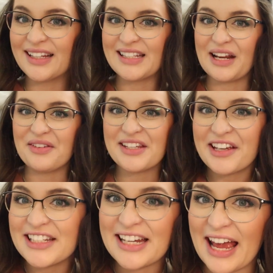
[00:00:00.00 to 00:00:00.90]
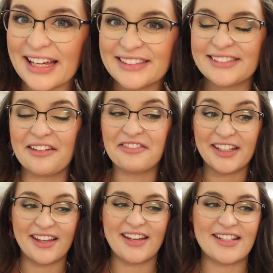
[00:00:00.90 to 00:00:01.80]
Today was a good day, a
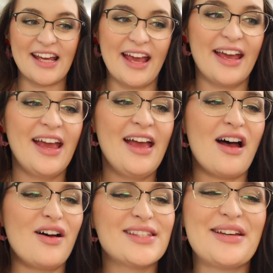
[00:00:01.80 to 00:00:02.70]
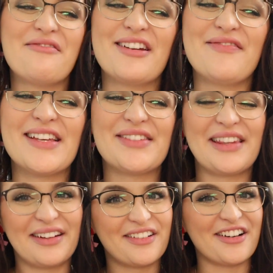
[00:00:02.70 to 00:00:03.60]
really good day. Also, one of my sweet
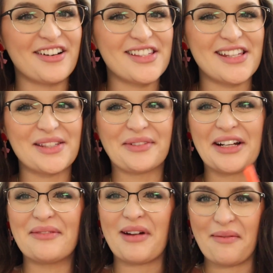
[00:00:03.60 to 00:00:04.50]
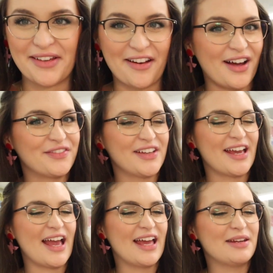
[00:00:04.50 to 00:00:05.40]
little girls this morning brought me coffee
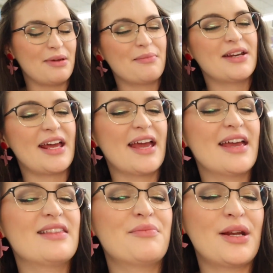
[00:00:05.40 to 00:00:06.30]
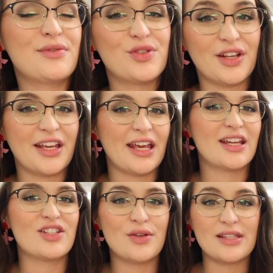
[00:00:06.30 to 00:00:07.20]
and it made my day. And then when I was drinking
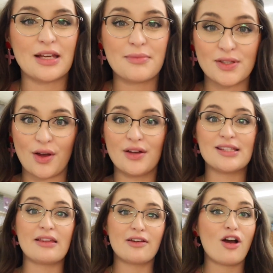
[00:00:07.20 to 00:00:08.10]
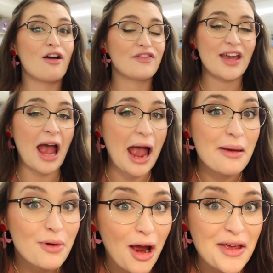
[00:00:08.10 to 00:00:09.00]
it, she was like, "Miss Call, is that the coffee I
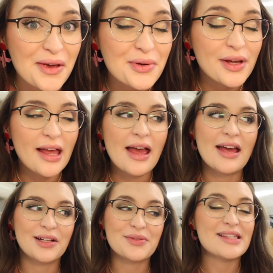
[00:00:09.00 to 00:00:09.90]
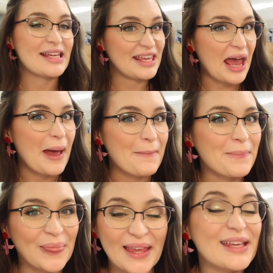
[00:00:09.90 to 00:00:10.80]
brought you?" I was like, "Yeah,
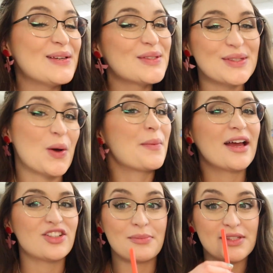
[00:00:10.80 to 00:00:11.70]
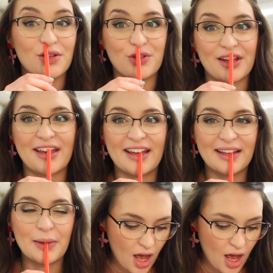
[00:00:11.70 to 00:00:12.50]
thank you so much." I'm still drinking it.